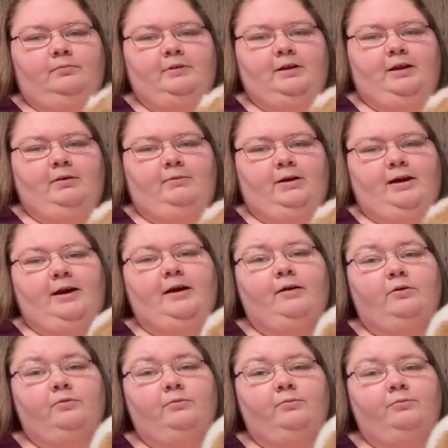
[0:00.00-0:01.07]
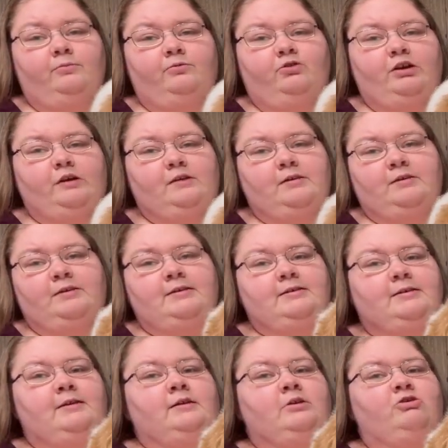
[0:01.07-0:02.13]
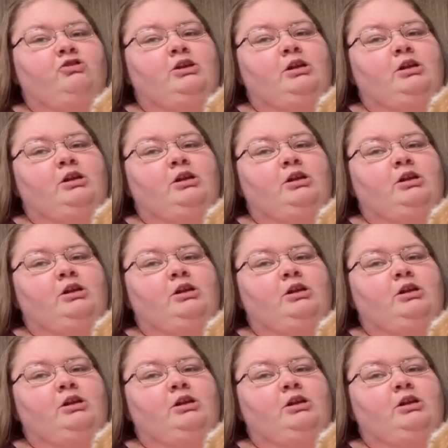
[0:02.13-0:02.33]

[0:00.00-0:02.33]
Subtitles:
And right now, she's insisting that she